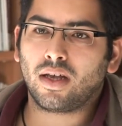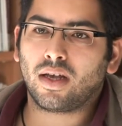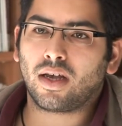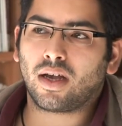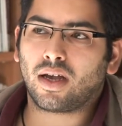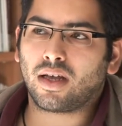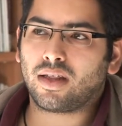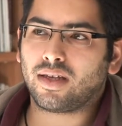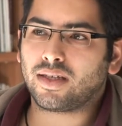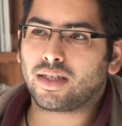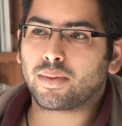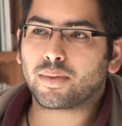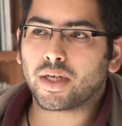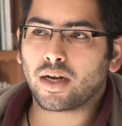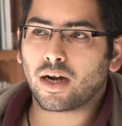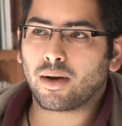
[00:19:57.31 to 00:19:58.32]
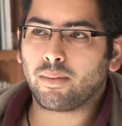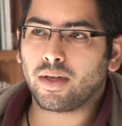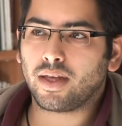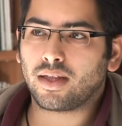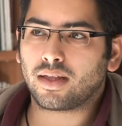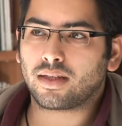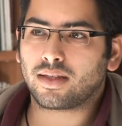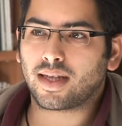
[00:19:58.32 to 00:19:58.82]
The Egyptian
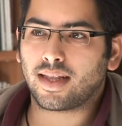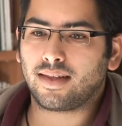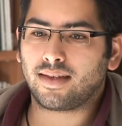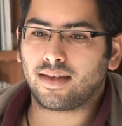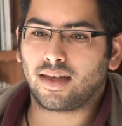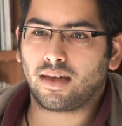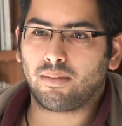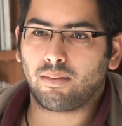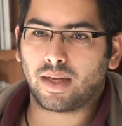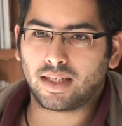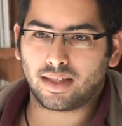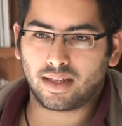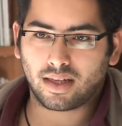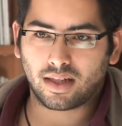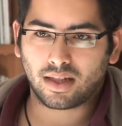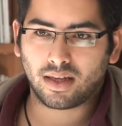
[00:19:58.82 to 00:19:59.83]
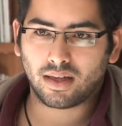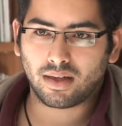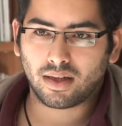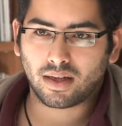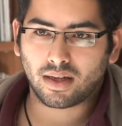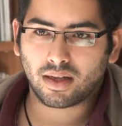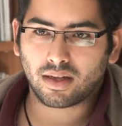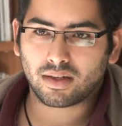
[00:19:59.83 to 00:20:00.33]
army sent in
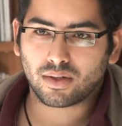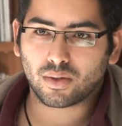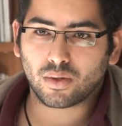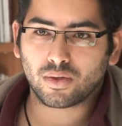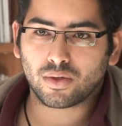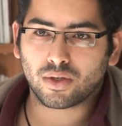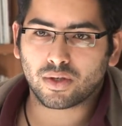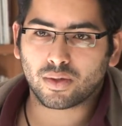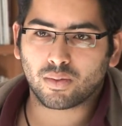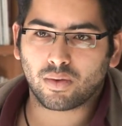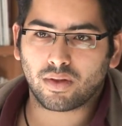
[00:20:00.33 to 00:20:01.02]
basically soldiers